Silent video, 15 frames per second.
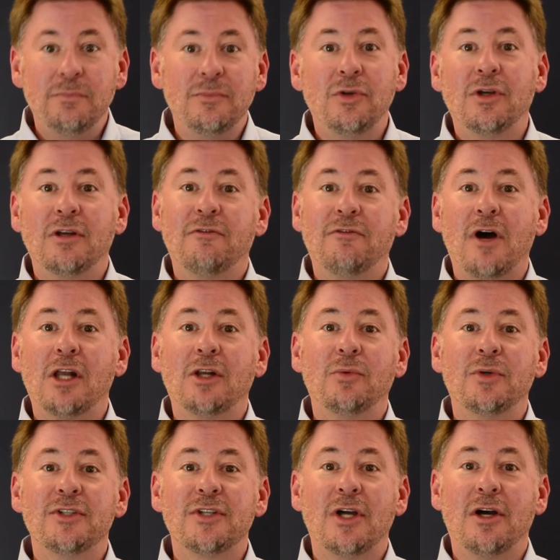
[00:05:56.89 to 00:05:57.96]
You can
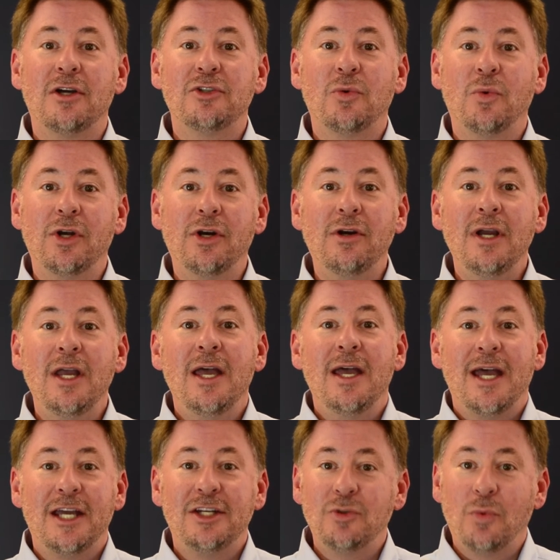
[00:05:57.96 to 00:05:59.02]
follow us on Twitter at